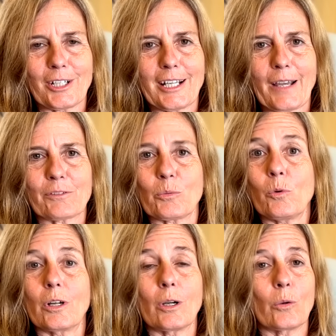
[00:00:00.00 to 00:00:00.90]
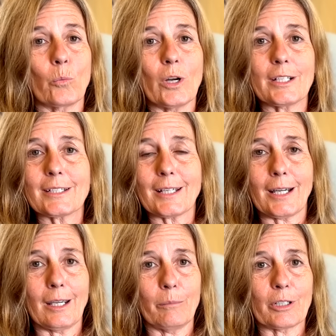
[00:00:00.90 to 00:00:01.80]
to have some one-on-one
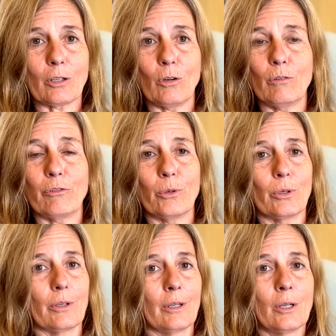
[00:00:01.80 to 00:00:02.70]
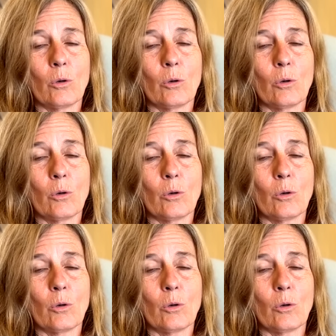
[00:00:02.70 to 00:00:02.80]
time and go for